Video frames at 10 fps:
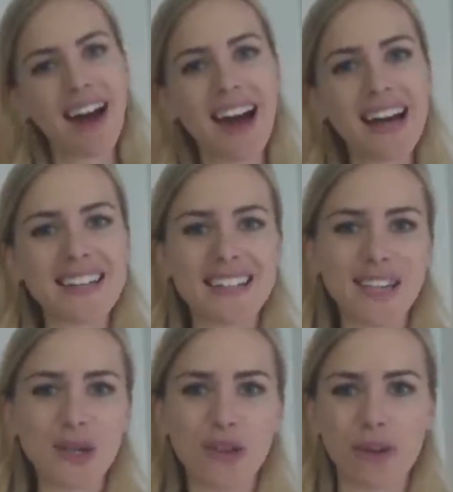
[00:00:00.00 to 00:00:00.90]
Hi, it's
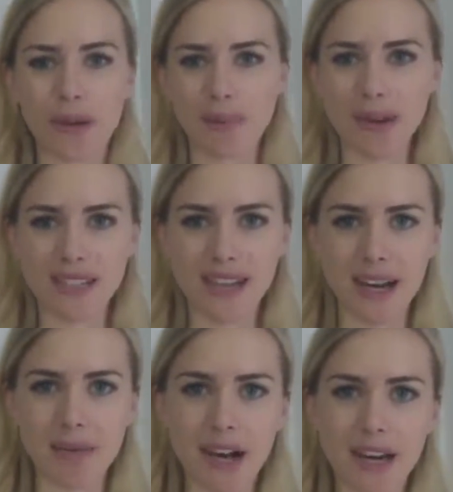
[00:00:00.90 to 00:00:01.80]
Theodora with the Color
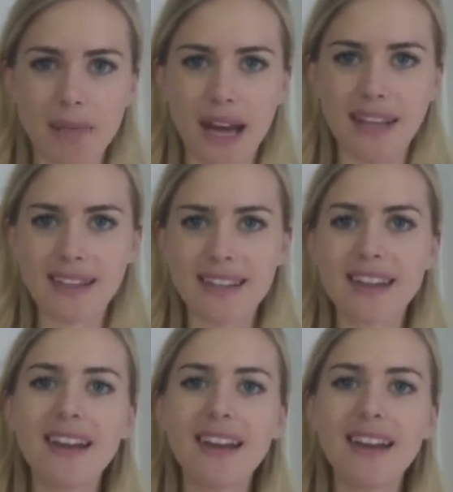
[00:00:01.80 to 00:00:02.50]
Marketplace.